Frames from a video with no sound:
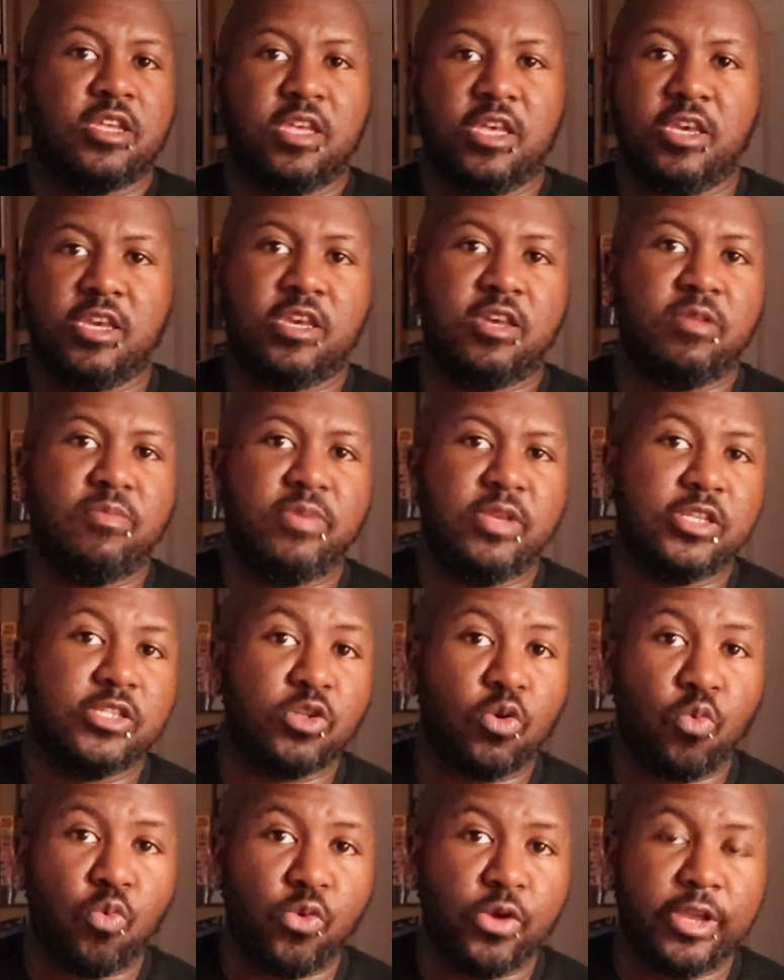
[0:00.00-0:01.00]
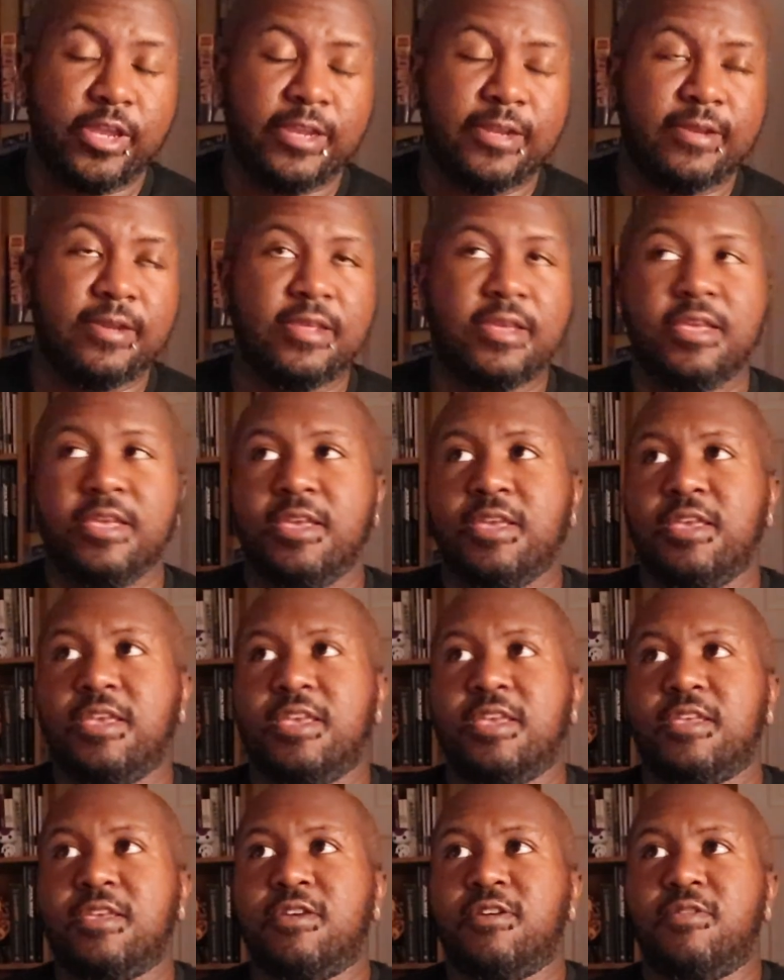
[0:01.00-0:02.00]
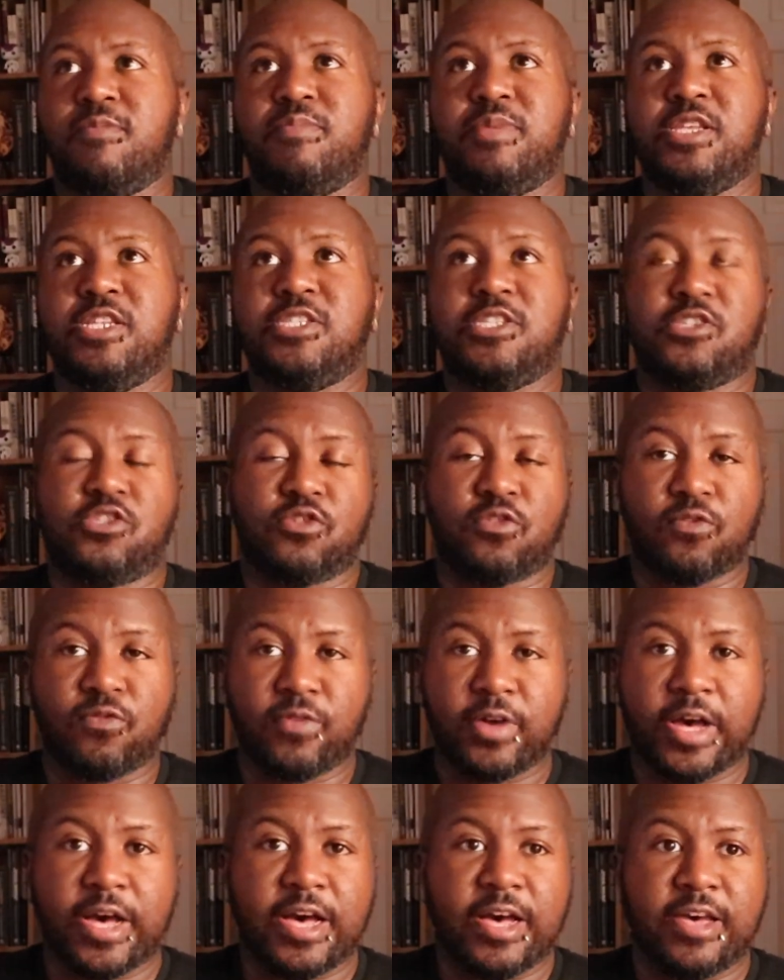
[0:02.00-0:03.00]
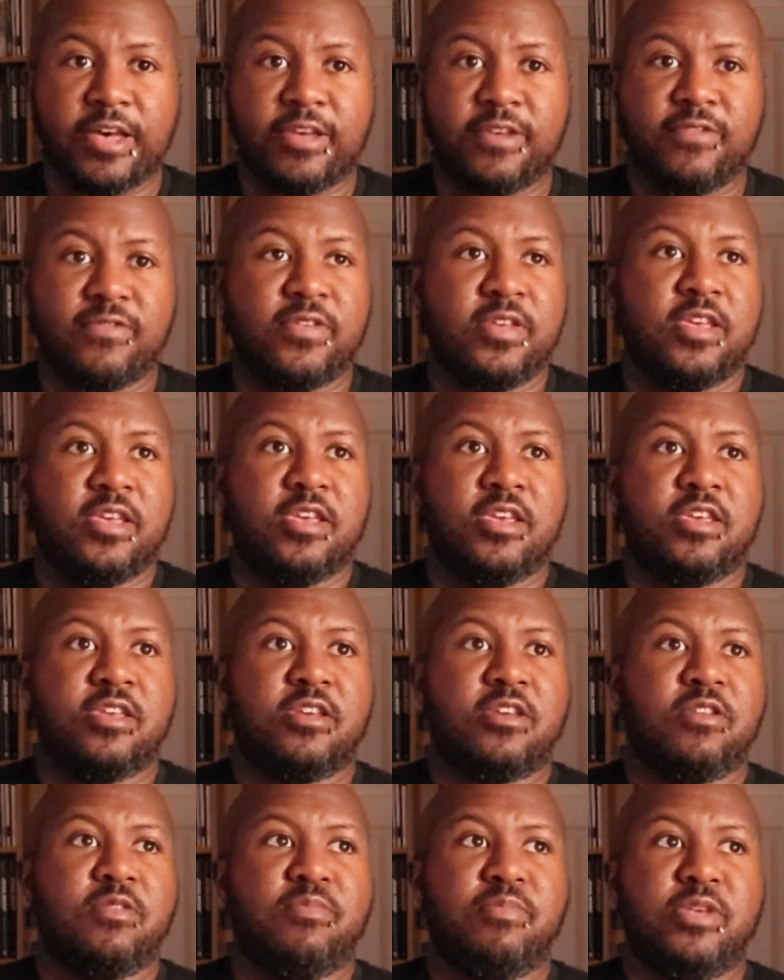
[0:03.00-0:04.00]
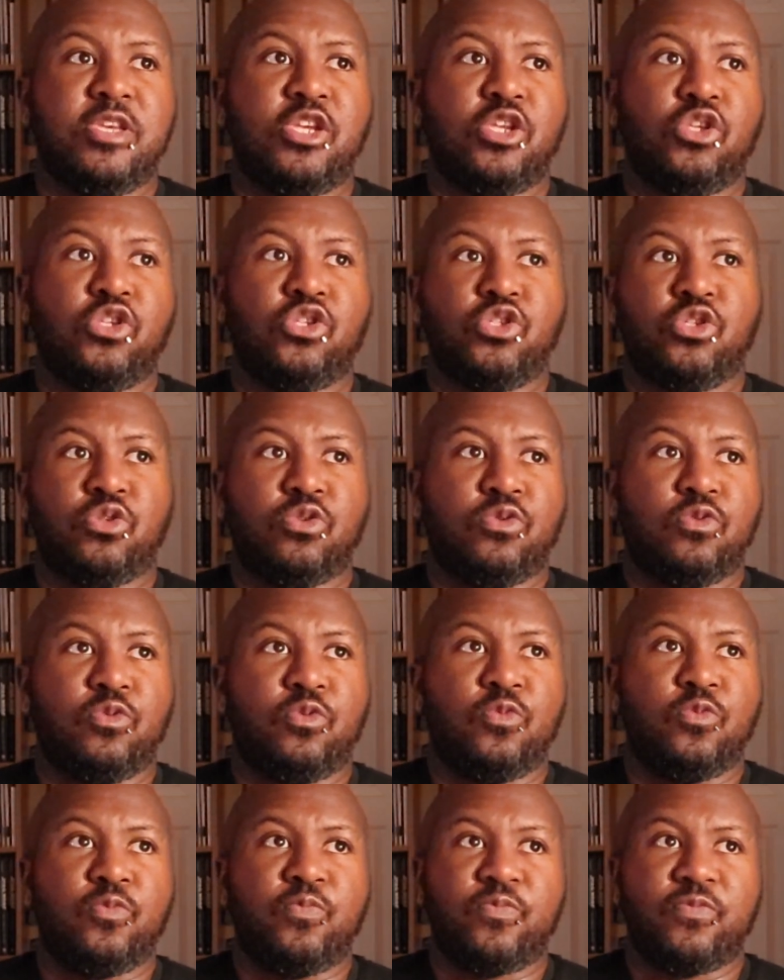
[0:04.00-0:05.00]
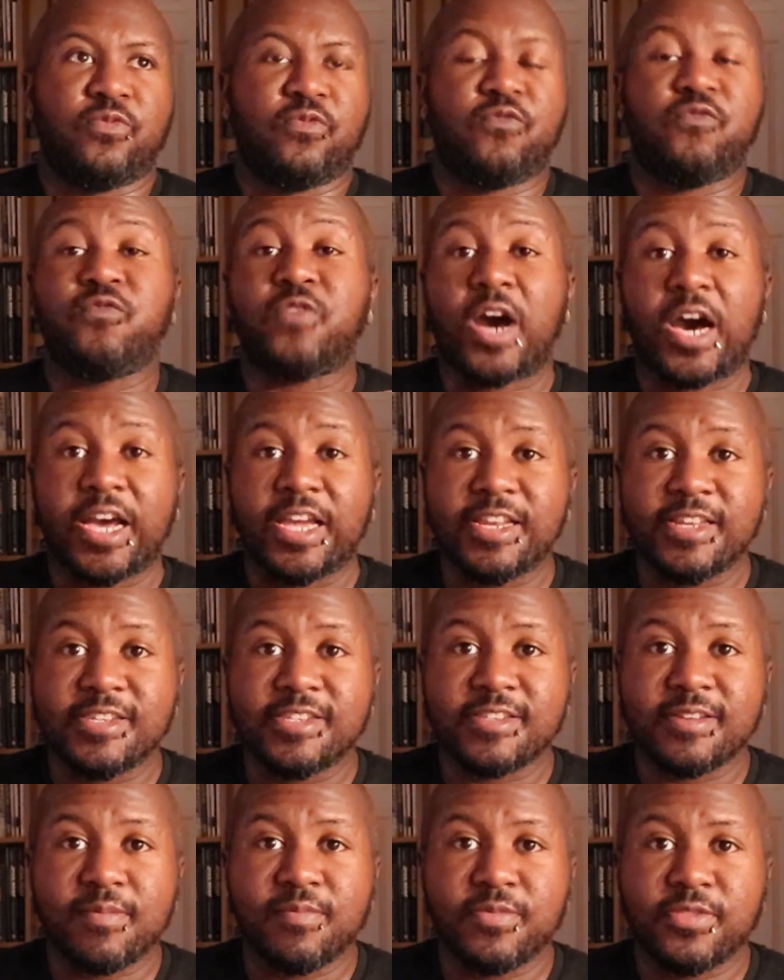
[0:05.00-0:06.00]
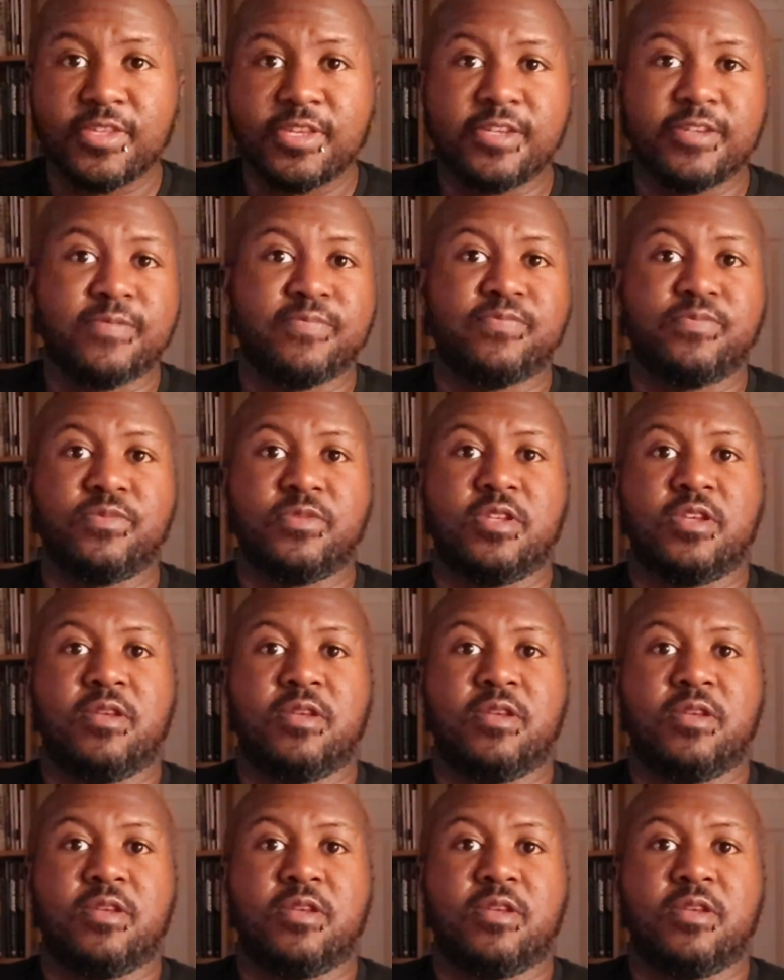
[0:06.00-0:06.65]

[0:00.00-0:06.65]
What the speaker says: It could be to win, it could be to survive, it could be to find something,